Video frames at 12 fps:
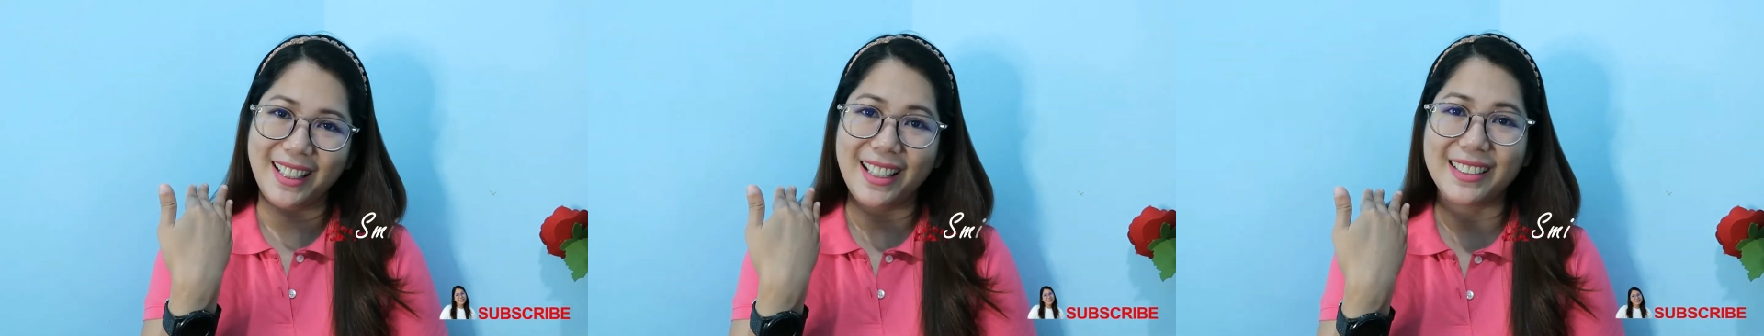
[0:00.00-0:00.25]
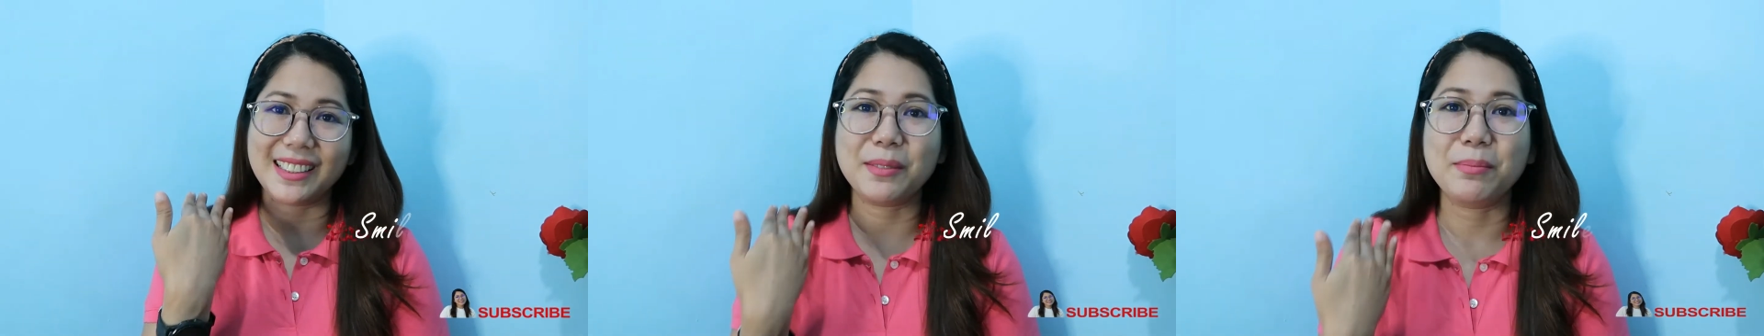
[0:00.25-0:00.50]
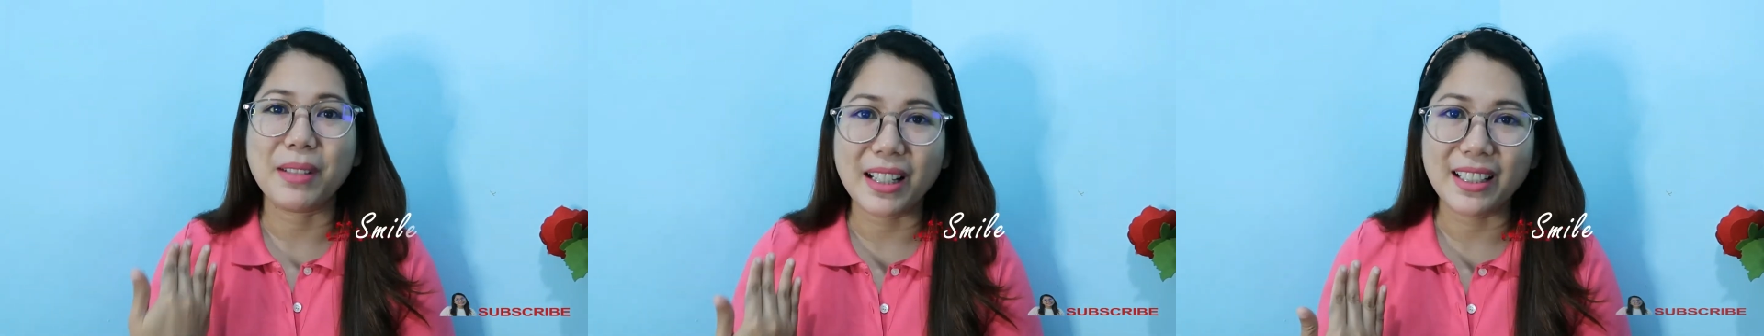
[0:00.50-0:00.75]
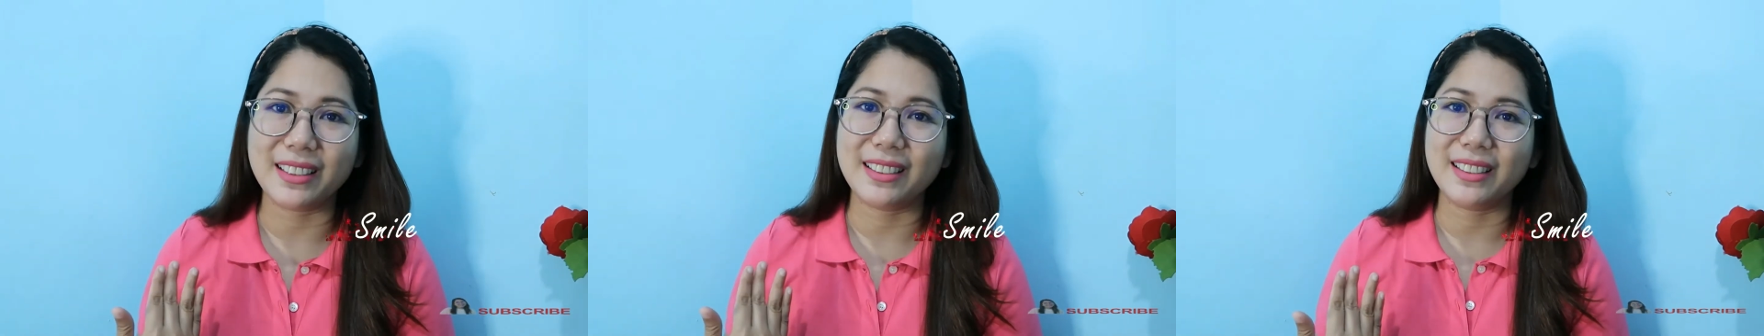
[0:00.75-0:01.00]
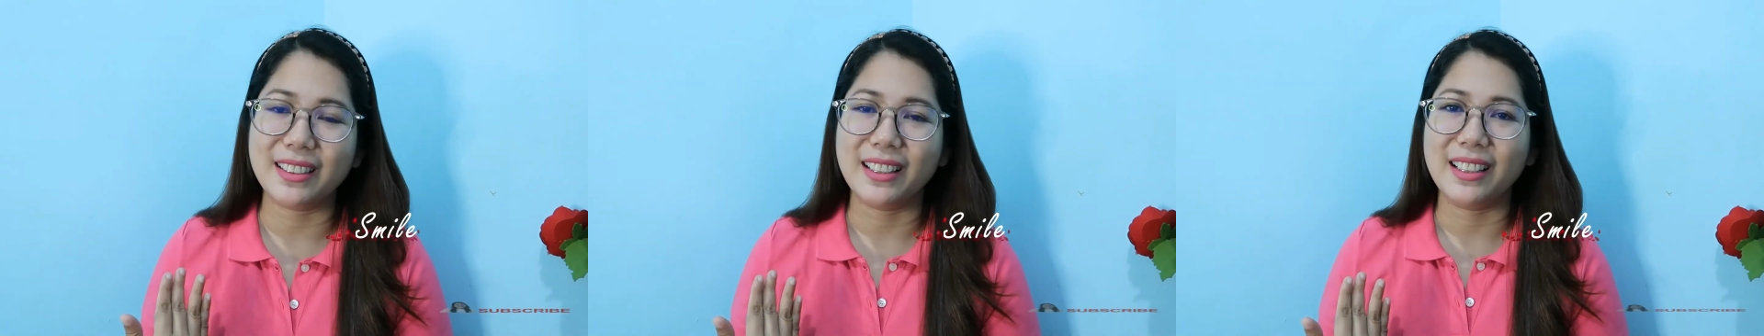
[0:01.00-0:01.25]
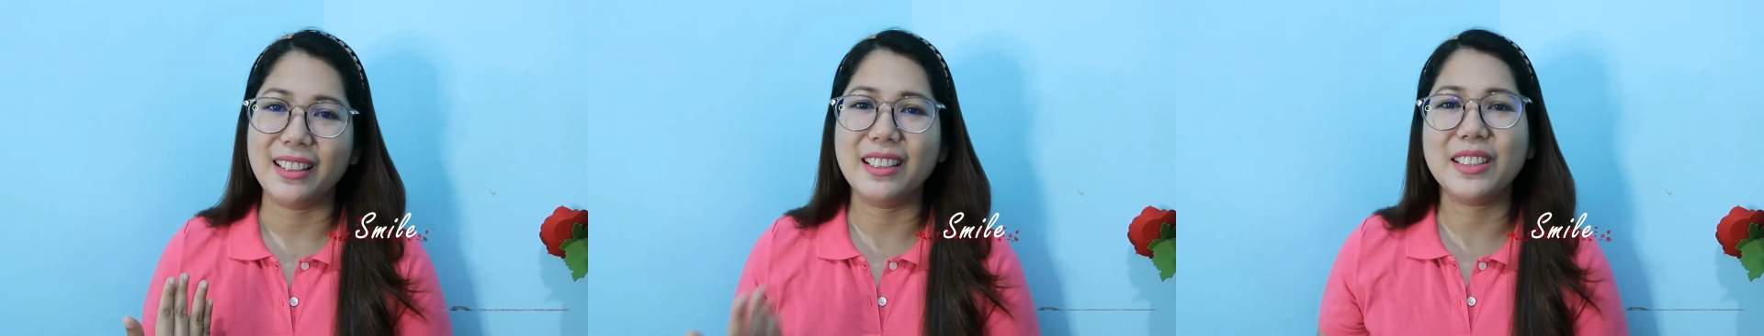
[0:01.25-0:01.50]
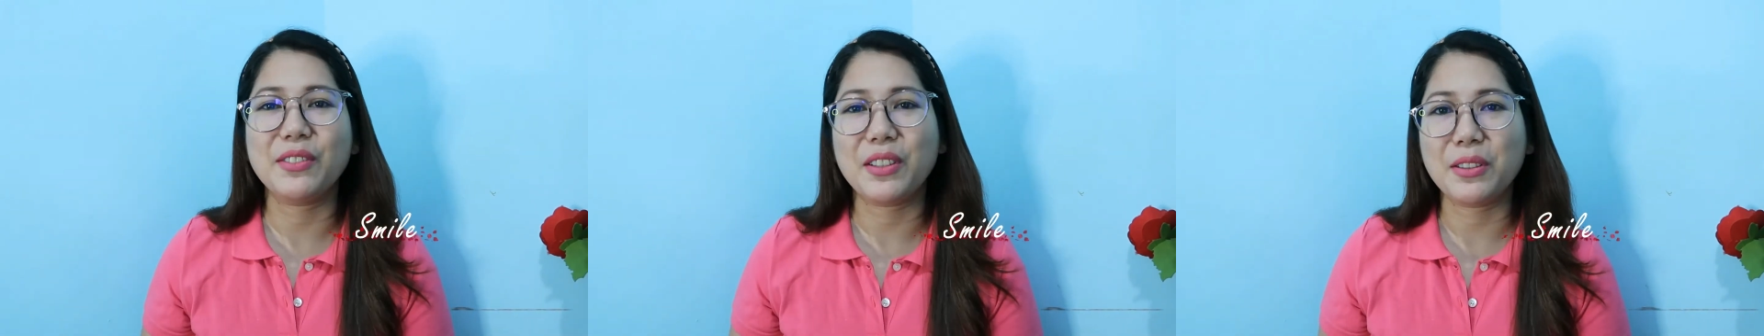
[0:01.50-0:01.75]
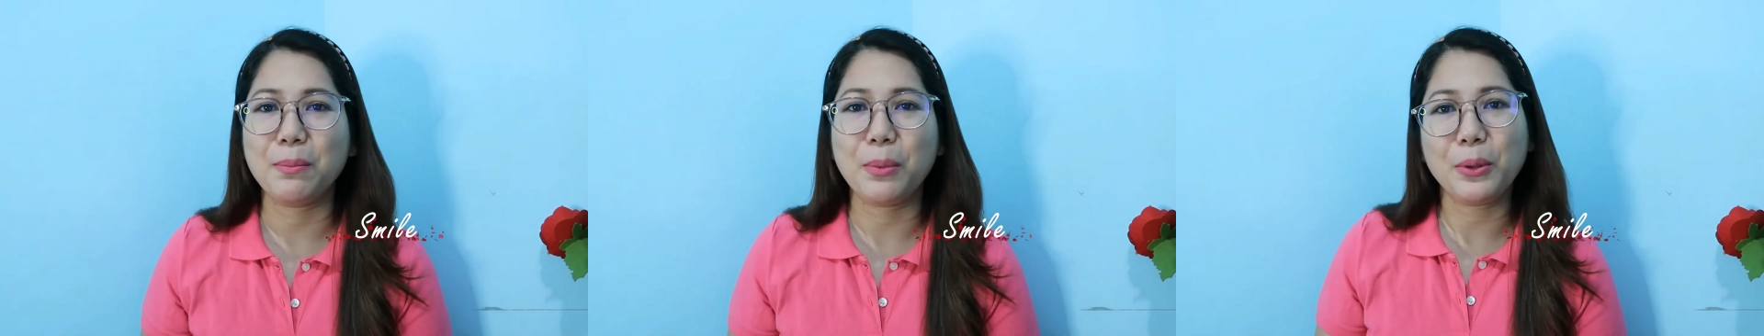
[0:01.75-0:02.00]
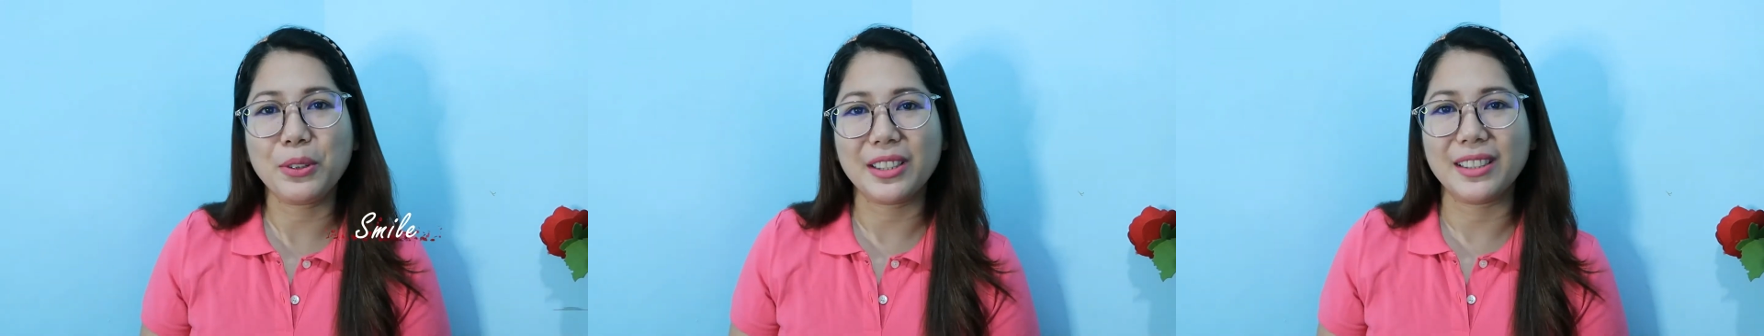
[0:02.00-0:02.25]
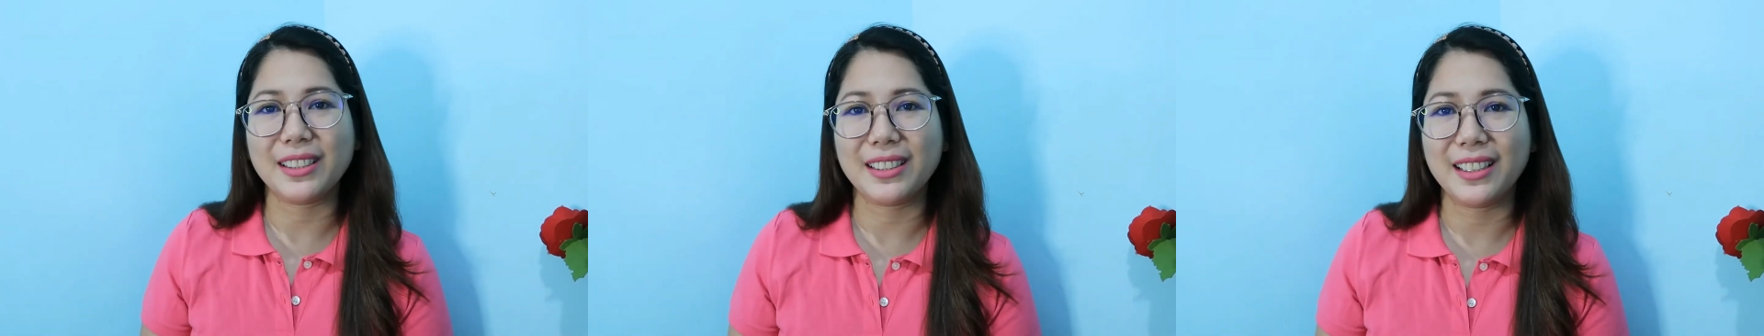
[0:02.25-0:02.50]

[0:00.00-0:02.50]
Smile. That's very important.